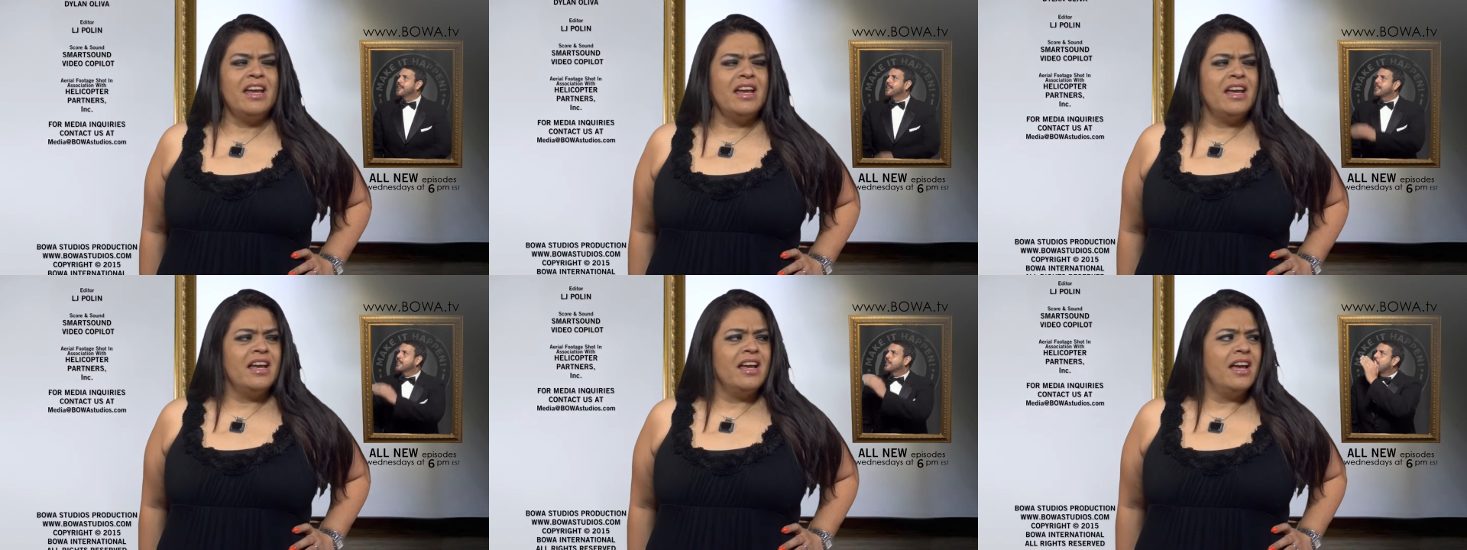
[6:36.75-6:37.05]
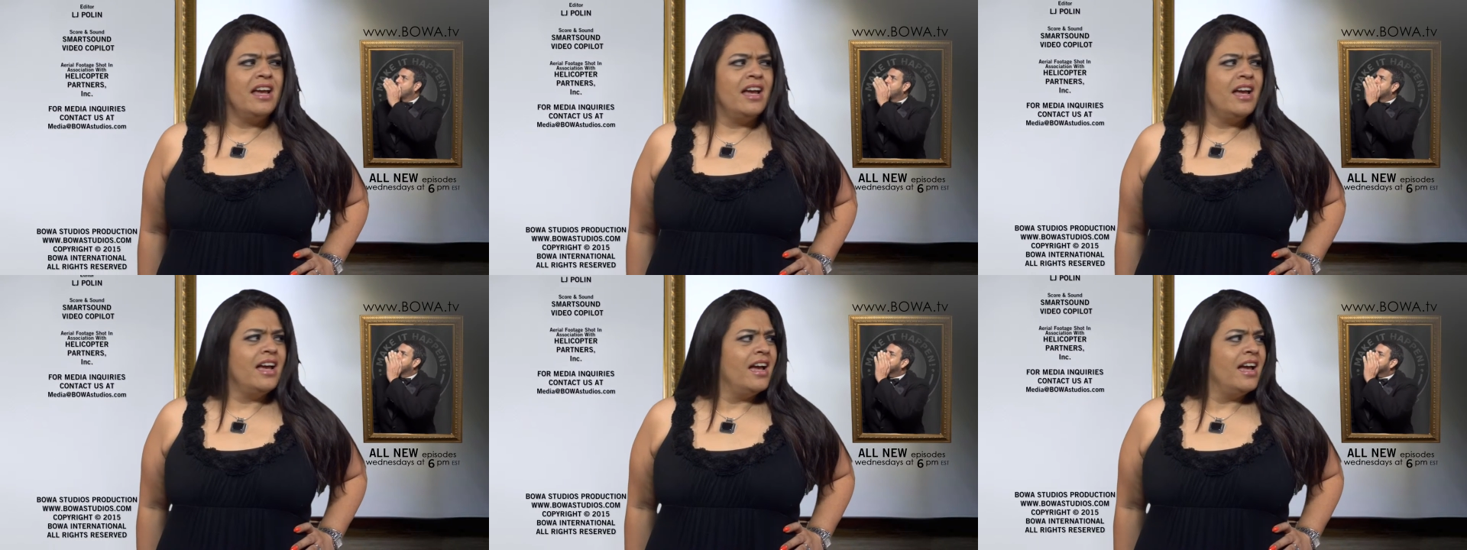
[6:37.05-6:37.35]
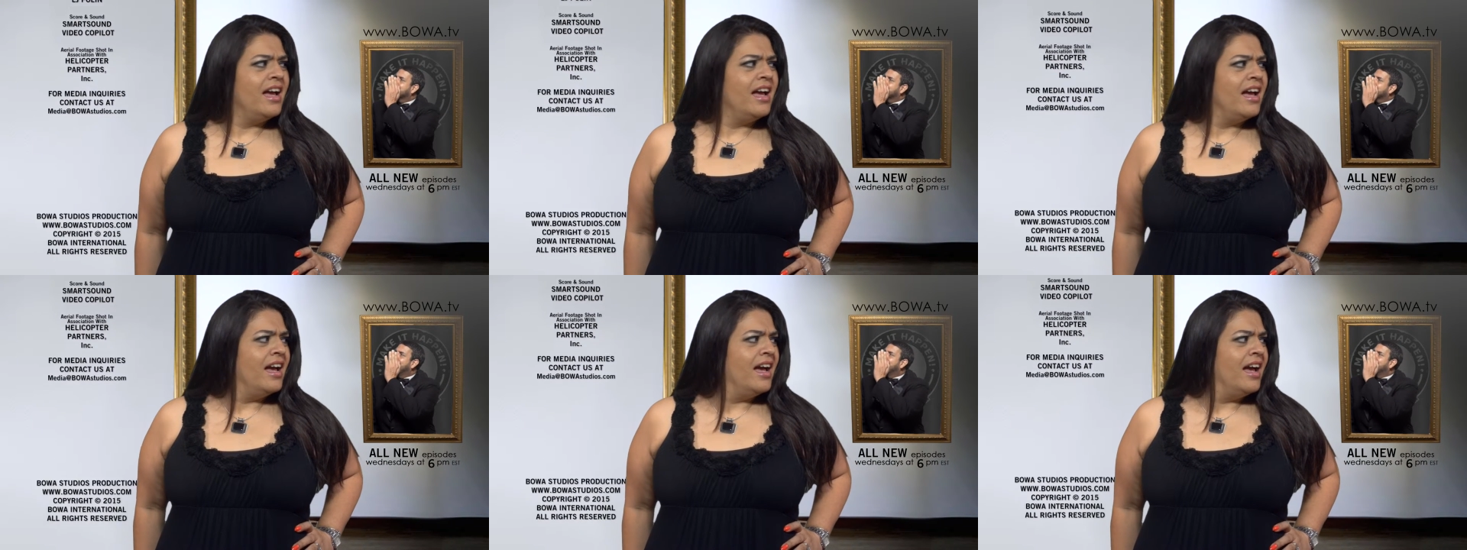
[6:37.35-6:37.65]

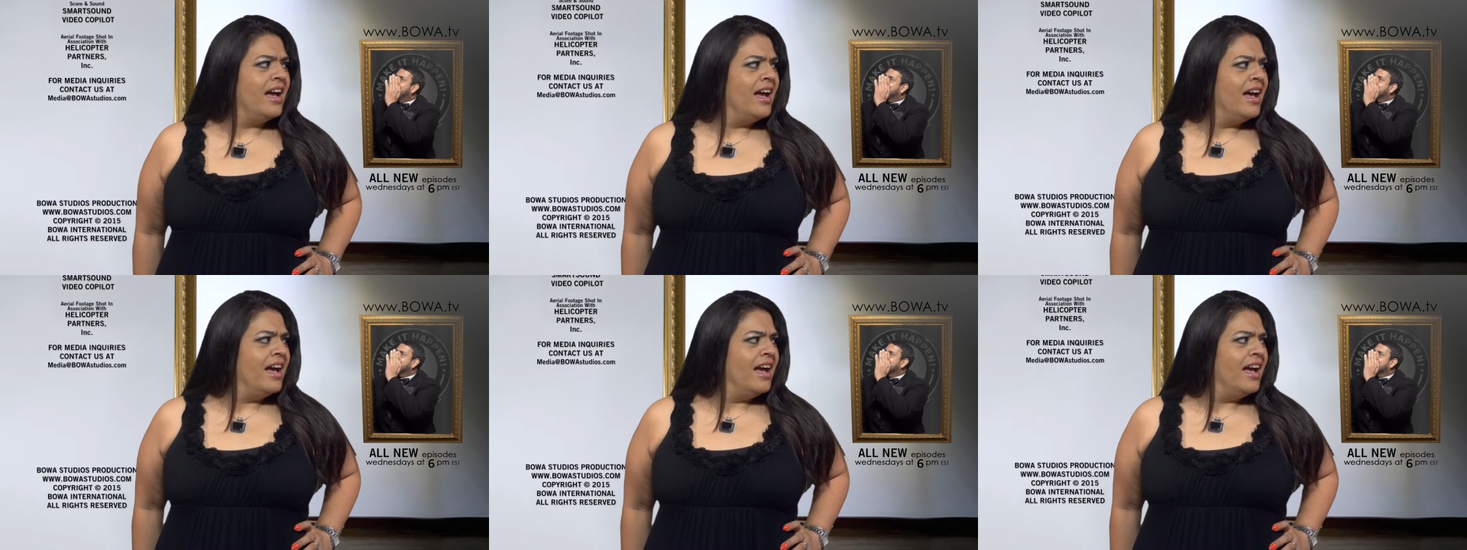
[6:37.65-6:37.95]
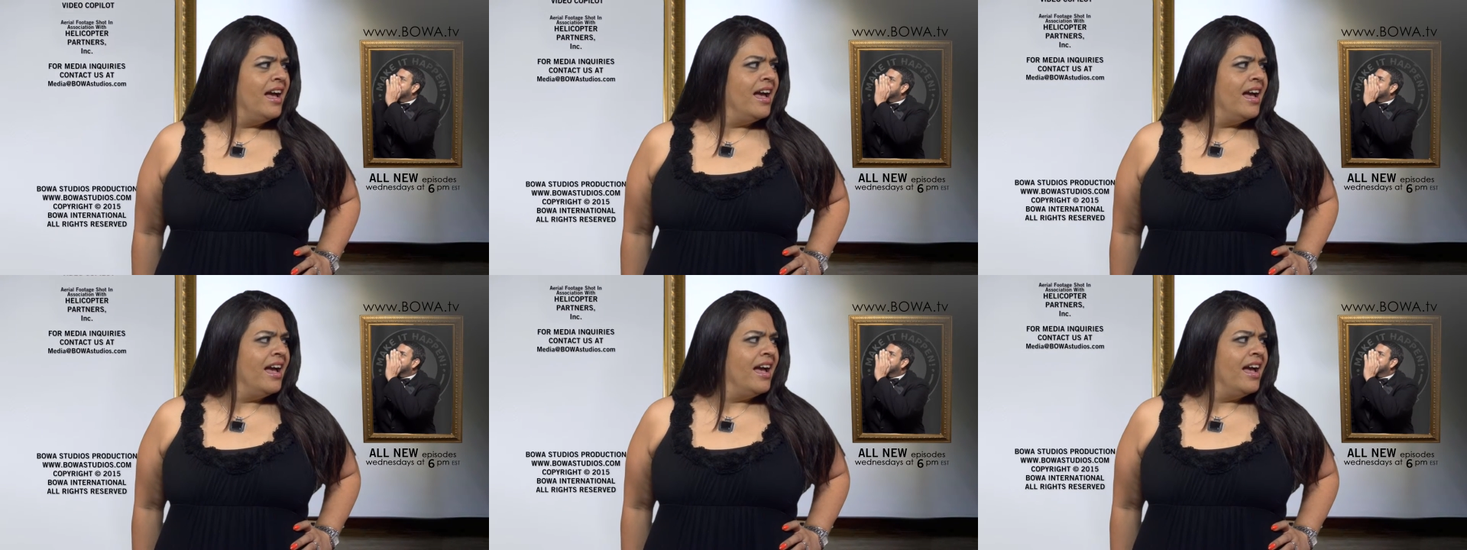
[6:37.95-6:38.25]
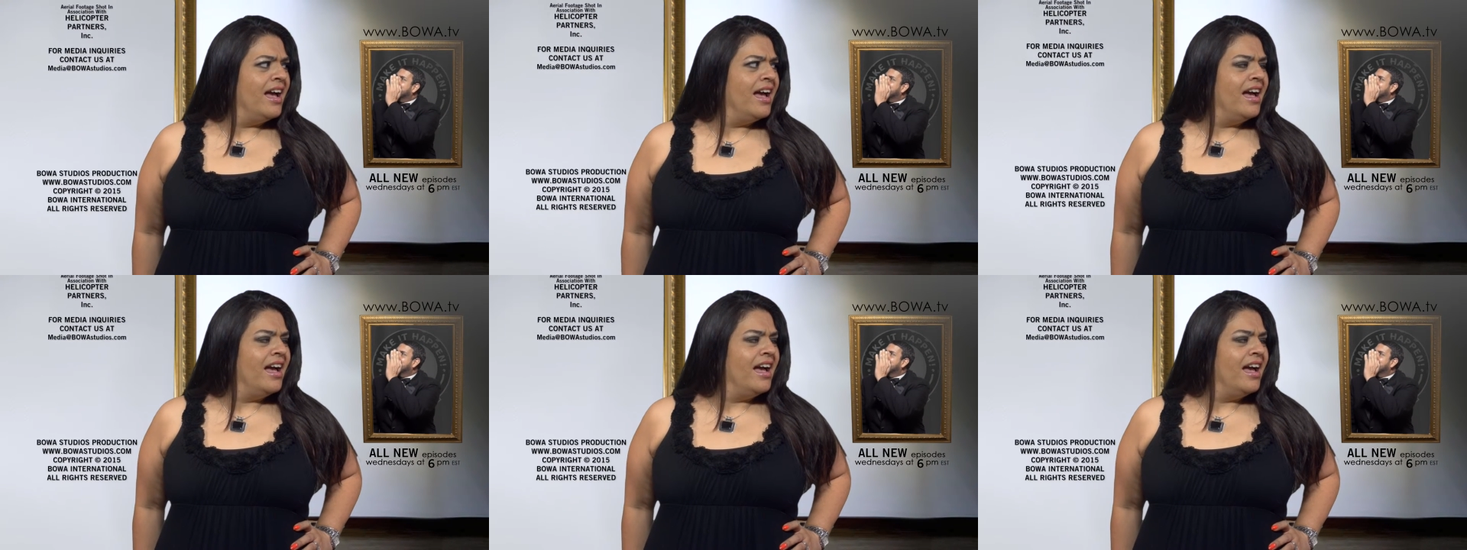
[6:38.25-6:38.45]
No one is speaking in this clip.